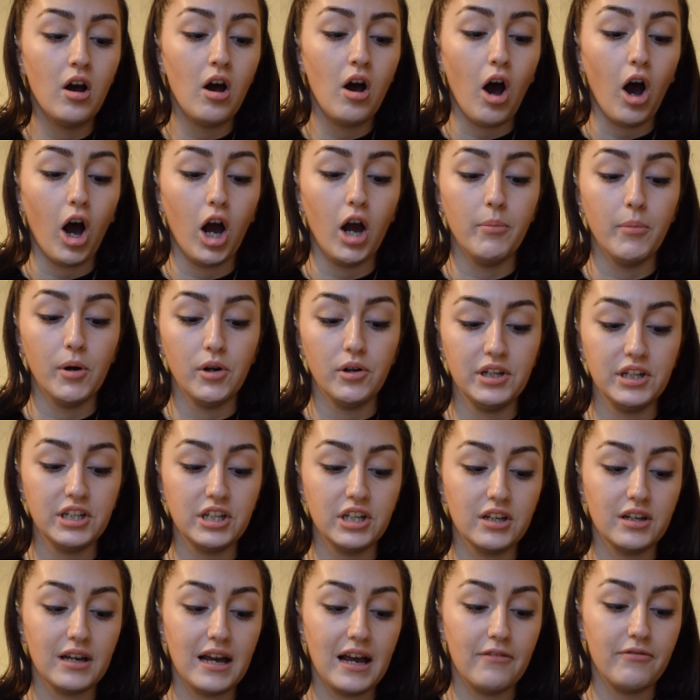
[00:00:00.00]
I'm only going
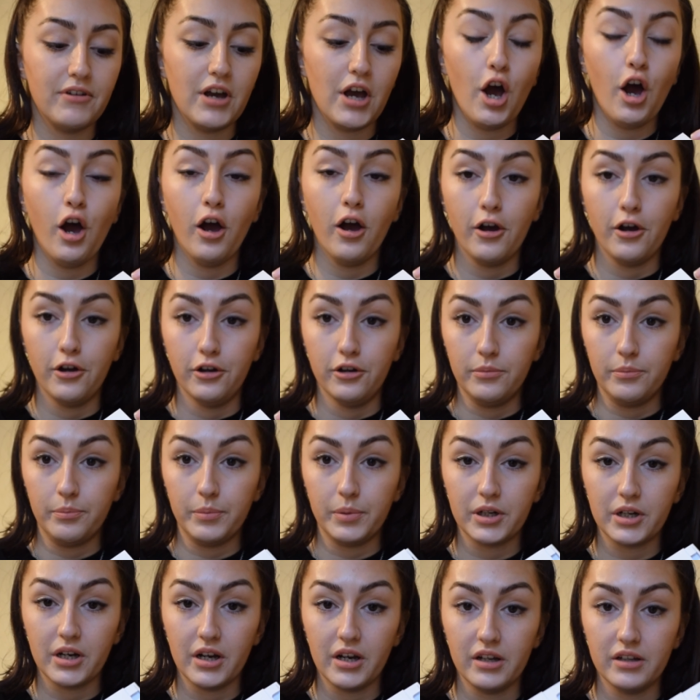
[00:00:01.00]
to have it at home
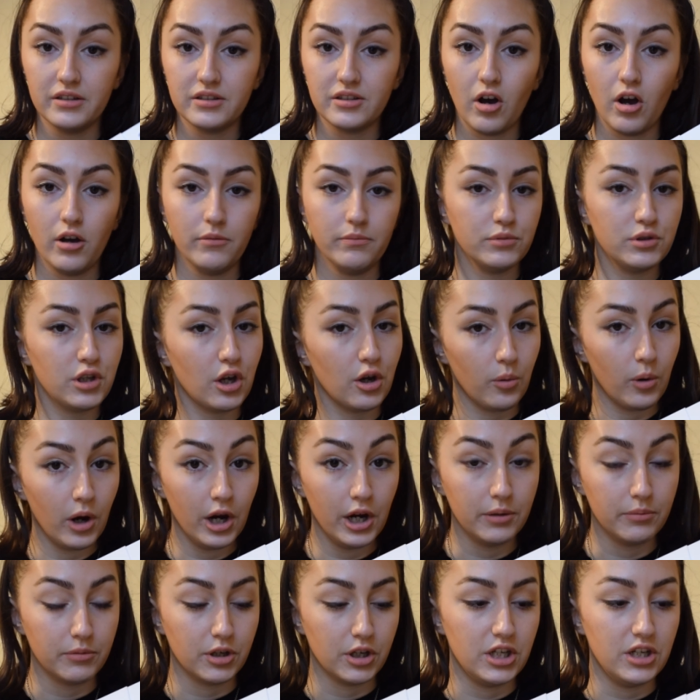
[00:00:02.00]
because I'm so worried I'm
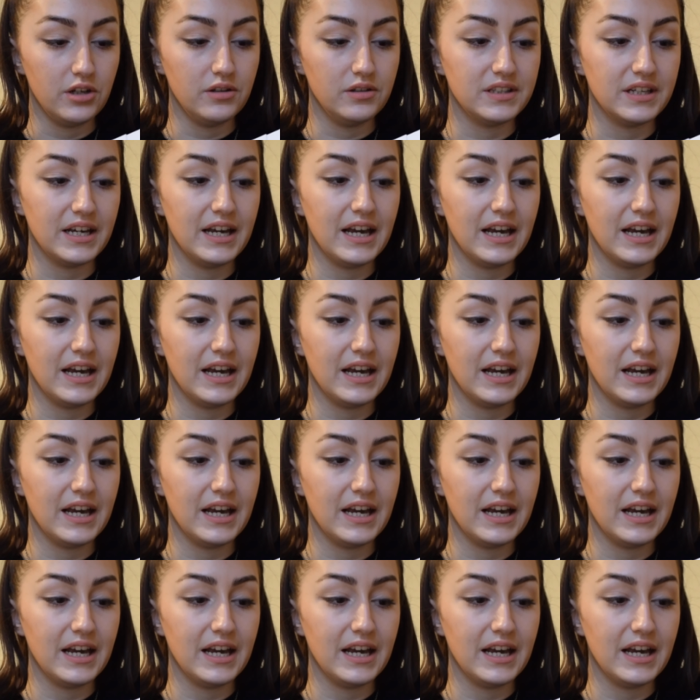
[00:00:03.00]
going to use it,